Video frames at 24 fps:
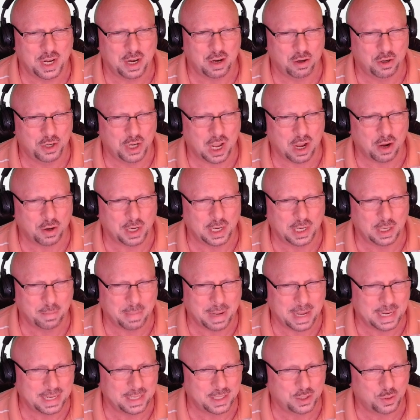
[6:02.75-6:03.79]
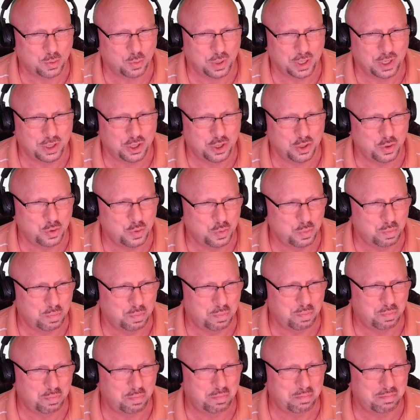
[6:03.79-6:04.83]
are talking about it's going to do
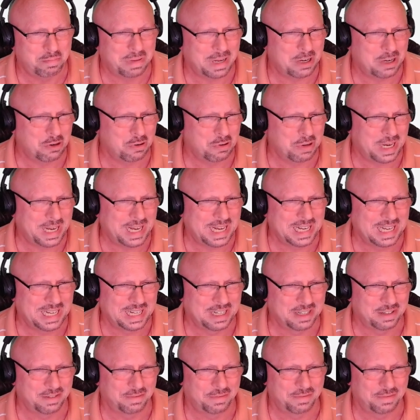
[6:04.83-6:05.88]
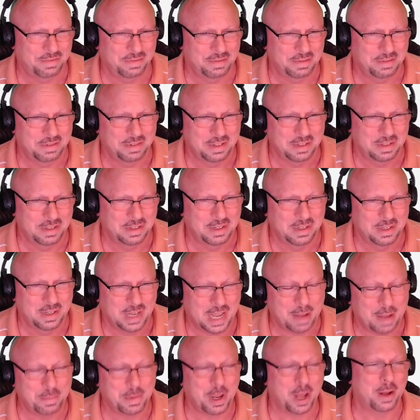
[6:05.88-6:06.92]
better healing of.
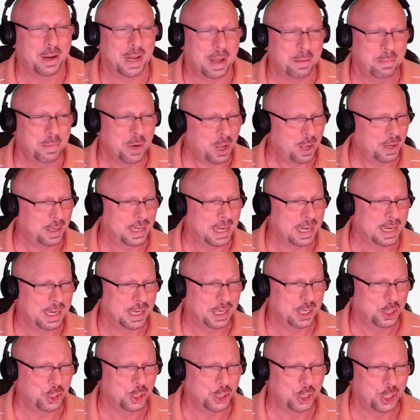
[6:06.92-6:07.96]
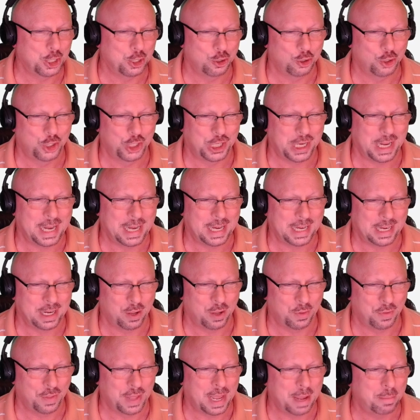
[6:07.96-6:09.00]
I'm not getting a good understanding
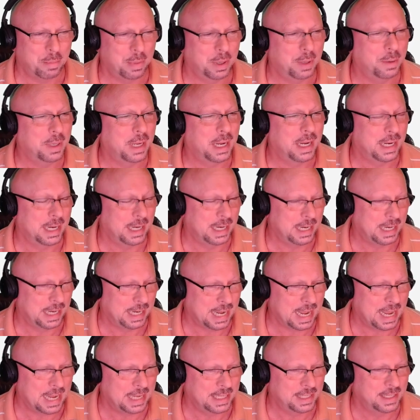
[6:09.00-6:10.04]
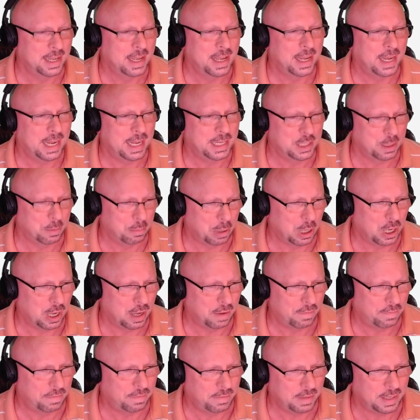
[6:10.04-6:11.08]
on that, but in any case, it's a
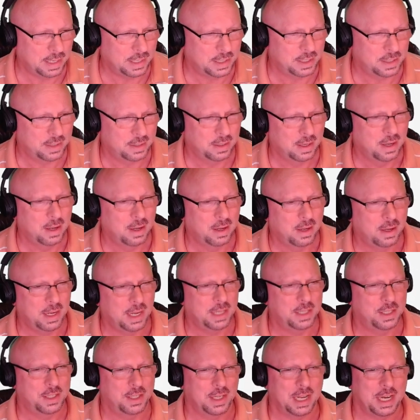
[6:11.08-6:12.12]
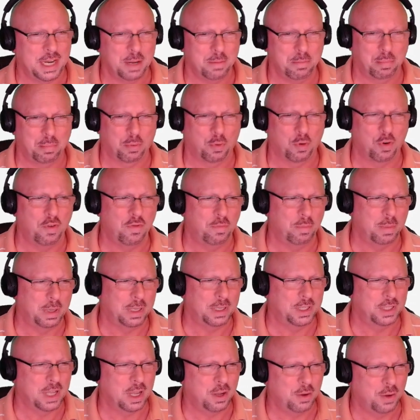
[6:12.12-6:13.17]
buff. It's an
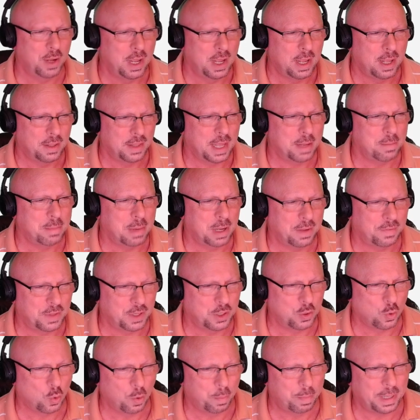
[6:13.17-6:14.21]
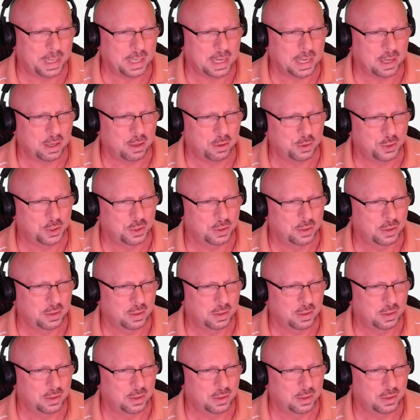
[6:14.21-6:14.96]
improvement. So they buffed the torpedoes